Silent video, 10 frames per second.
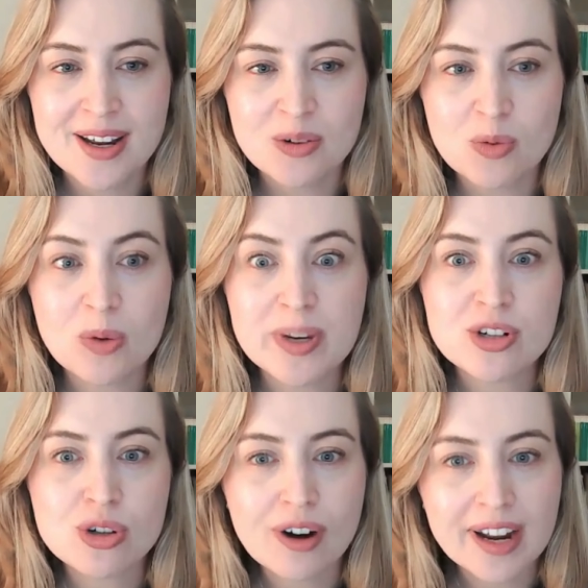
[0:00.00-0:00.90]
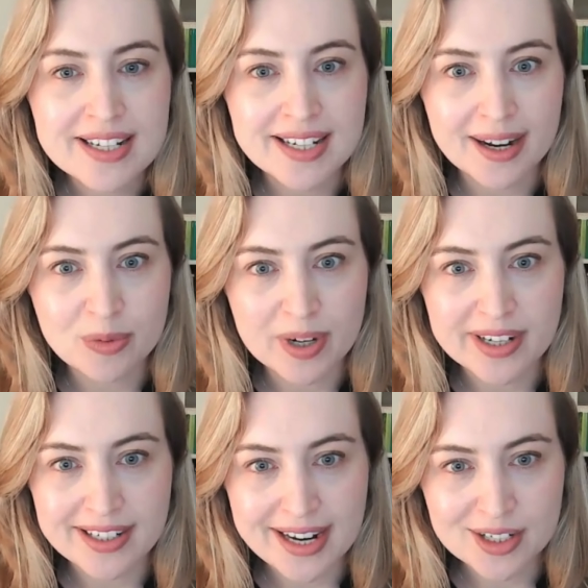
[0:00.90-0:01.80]
while we try to get a word
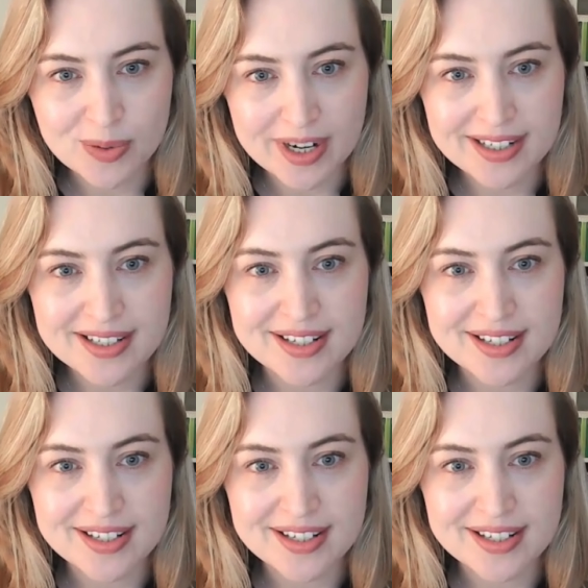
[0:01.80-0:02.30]
in edgeways